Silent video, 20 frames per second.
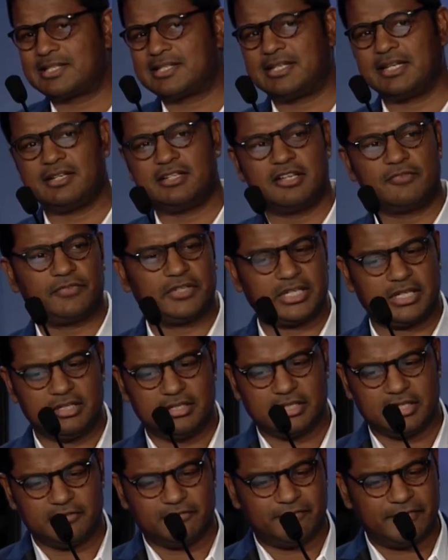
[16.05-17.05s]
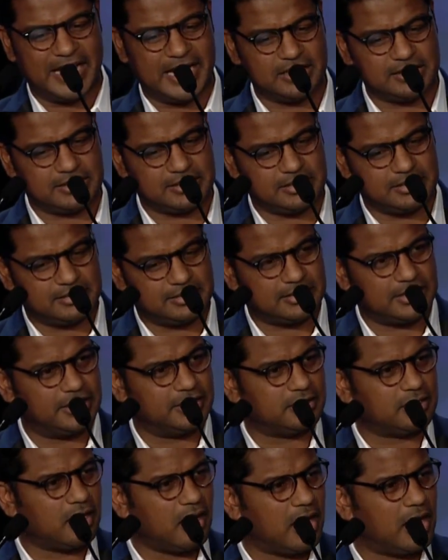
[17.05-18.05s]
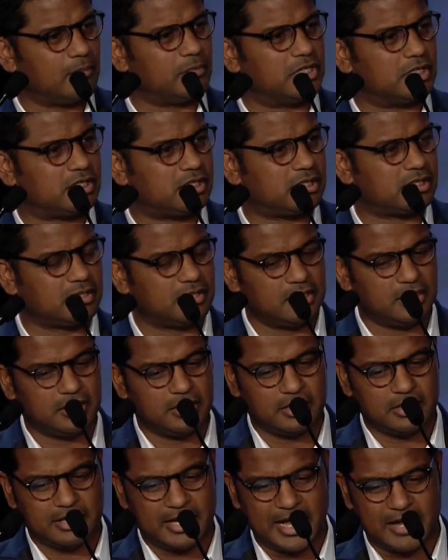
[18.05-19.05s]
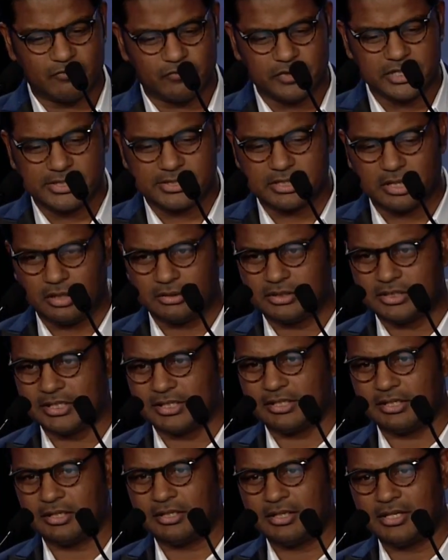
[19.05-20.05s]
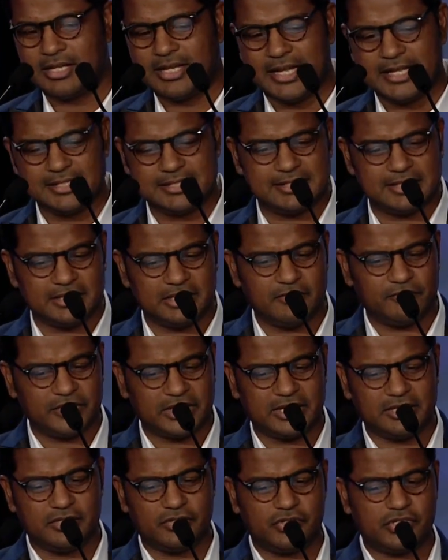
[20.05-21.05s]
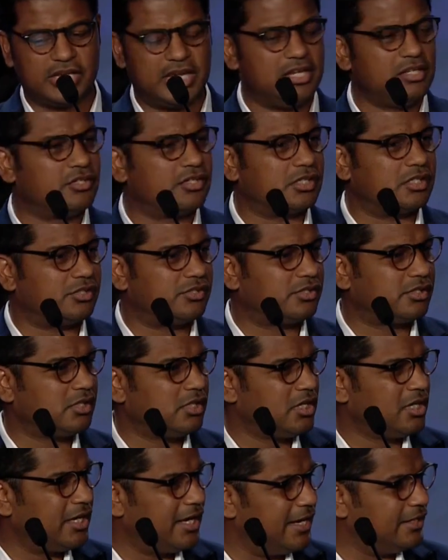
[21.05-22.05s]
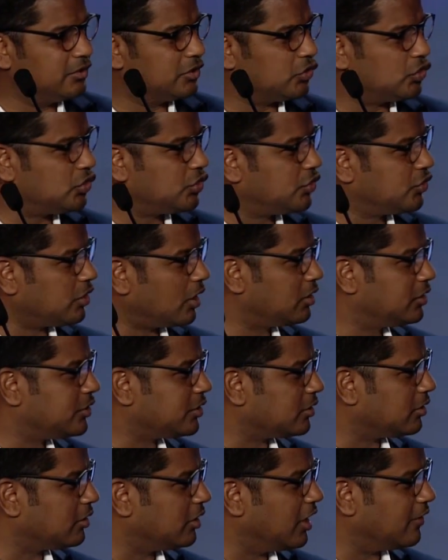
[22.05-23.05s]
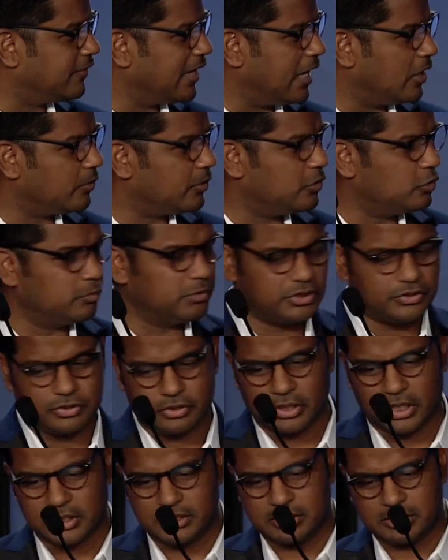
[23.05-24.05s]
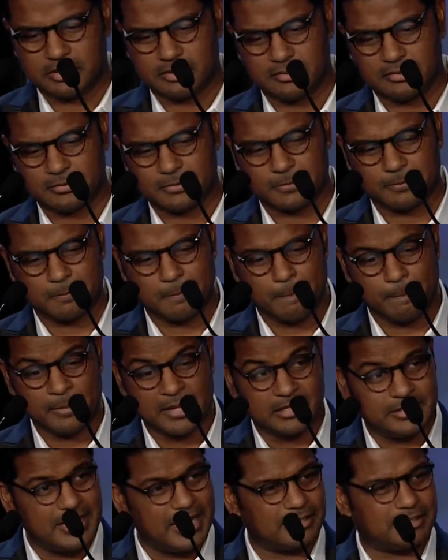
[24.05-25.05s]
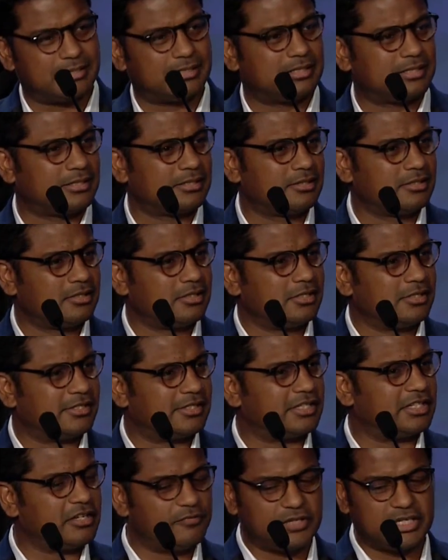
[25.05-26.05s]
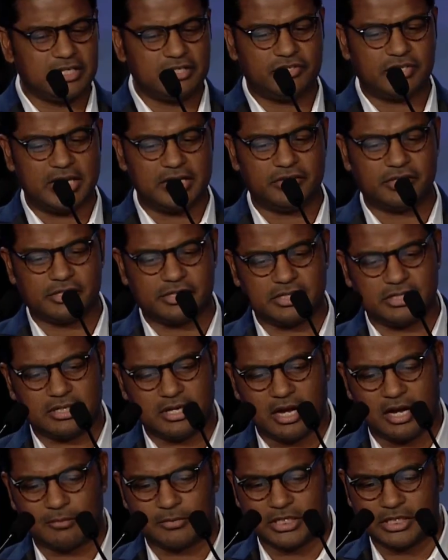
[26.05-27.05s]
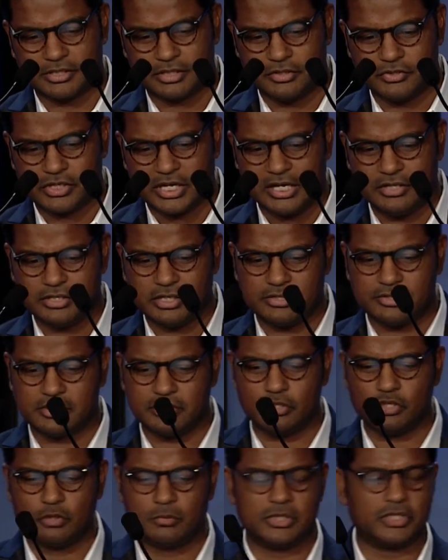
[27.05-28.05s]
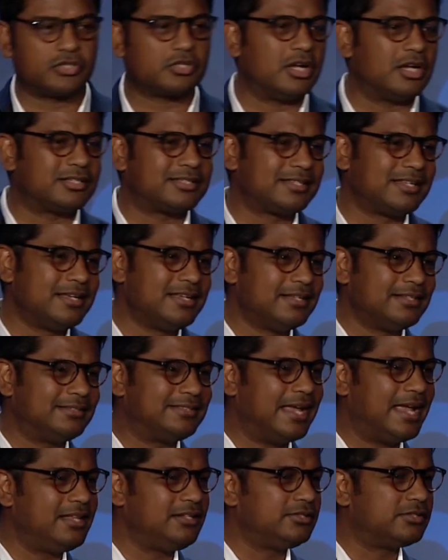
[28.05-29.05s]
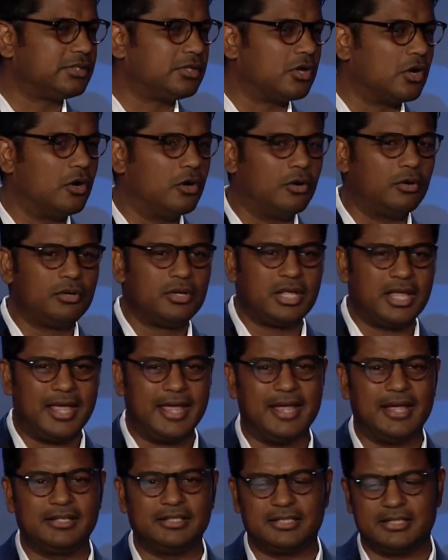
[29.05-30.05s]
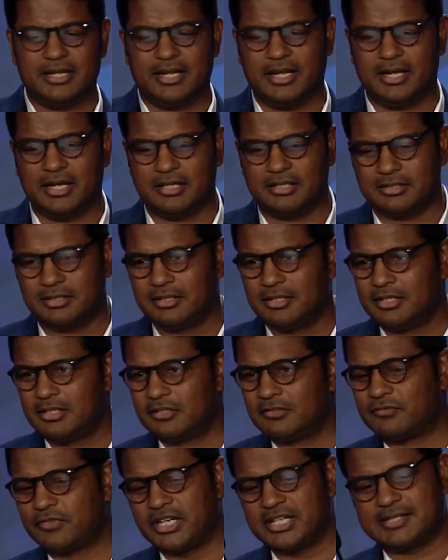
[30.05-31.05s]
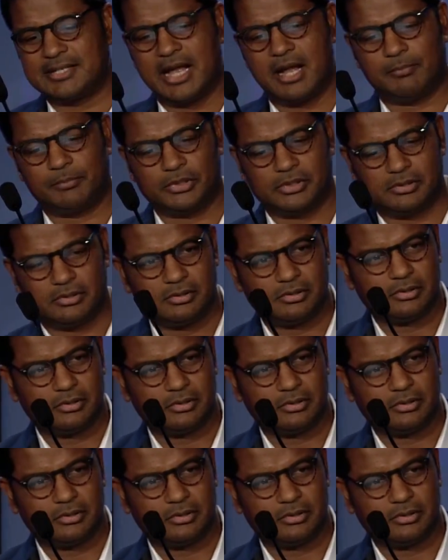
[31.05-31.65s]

significant advances in commerce have resulted in significant changes in the structure of how humans trust. Yes, significant changes in commerce and changes in human trust tend to go hand in hand. For example,